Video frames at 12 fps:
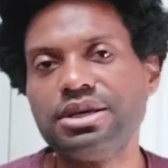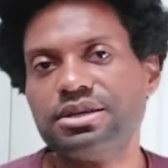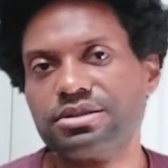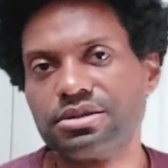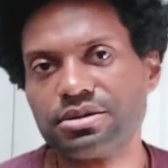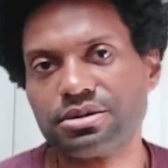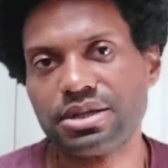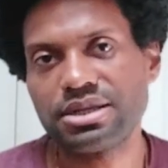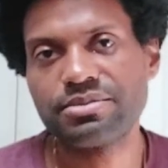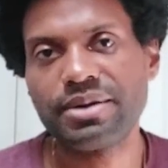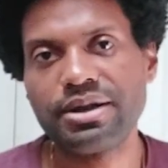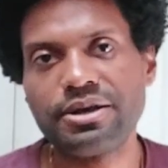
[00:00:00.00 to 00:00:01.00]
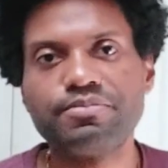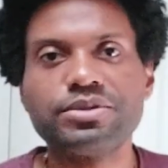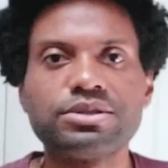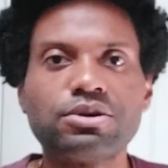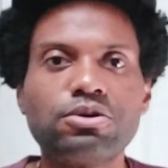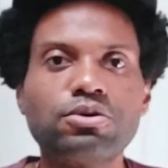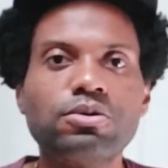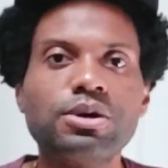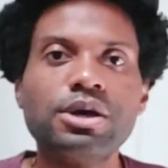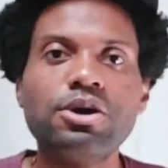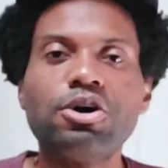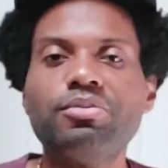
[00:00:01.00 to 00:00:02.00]
yeah, so that's about it. So
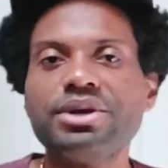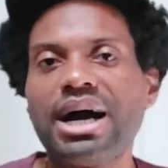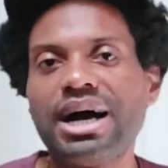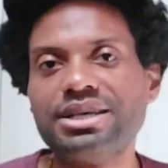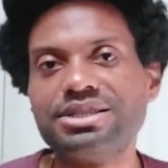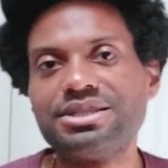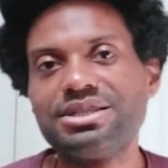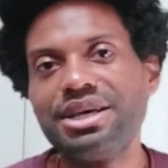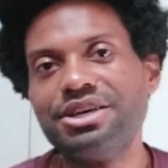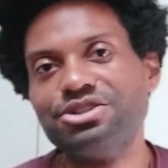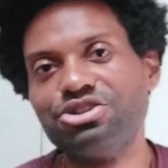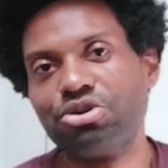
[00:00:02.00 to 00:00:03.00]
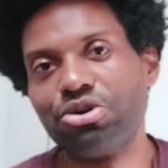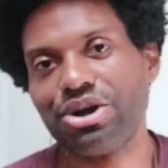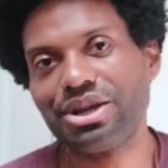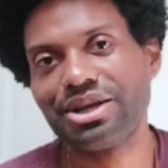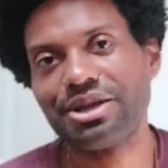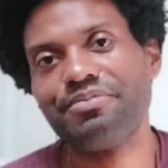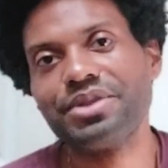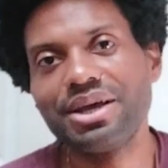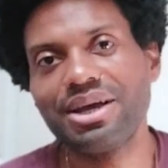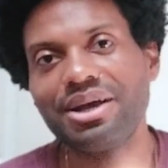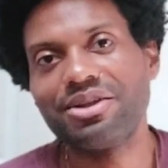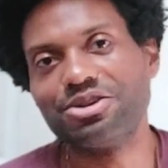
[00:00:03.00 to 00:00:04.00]
hope you guys enjoyed
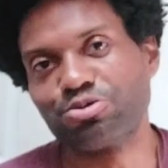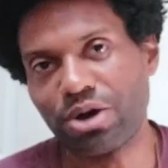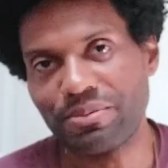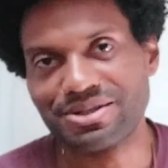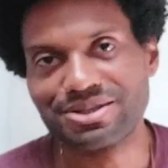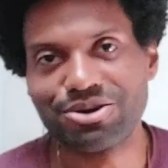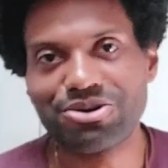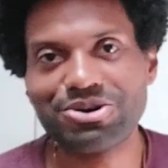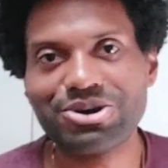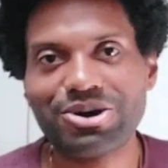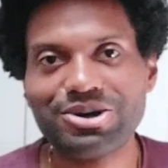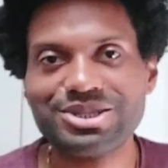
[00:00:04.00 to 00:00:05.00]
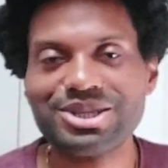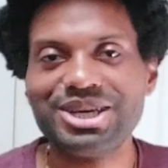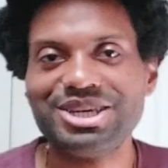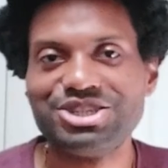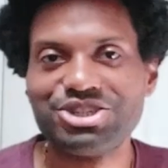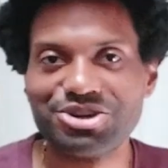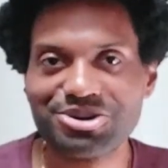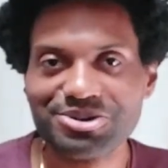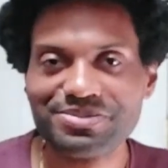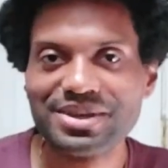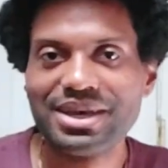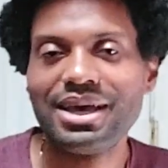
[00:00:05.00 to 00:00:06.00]
this webisode on today's
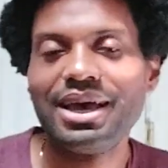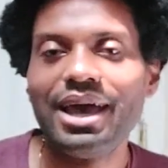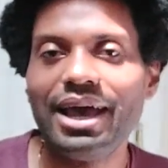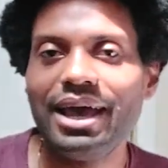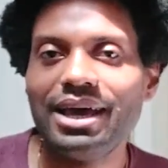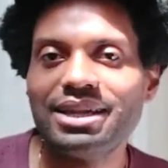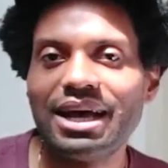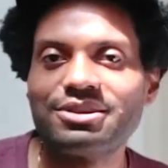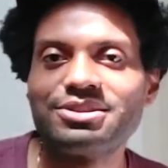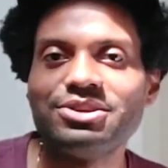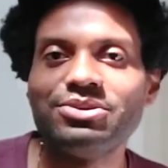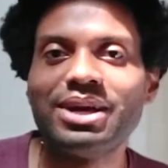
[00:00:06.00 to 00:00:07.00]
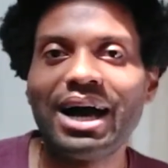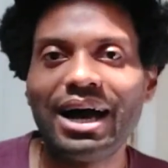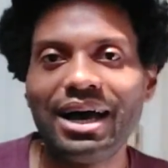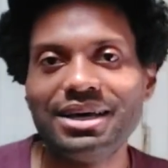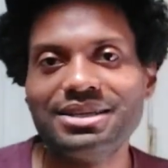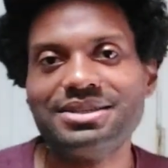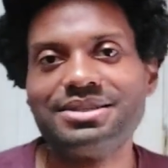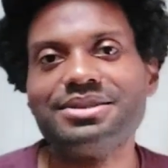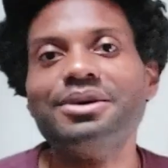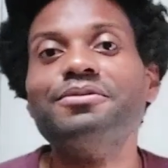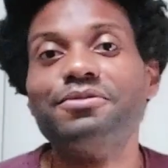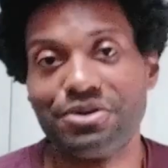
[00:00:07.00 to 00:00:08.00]
show, and I'll see you guys
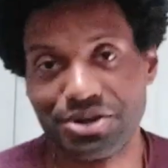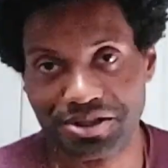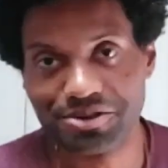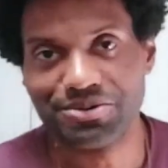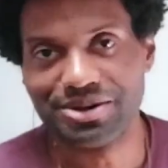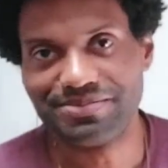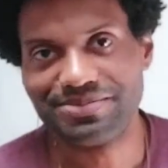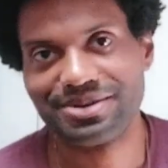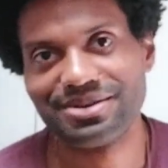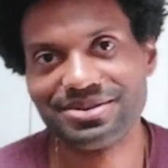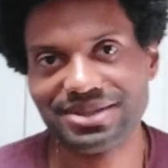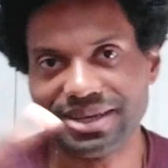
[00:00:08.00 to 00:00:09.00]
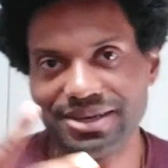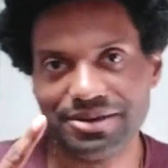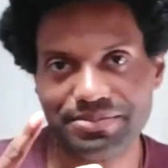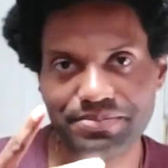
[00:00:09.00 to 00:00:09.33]
for another one. Take care.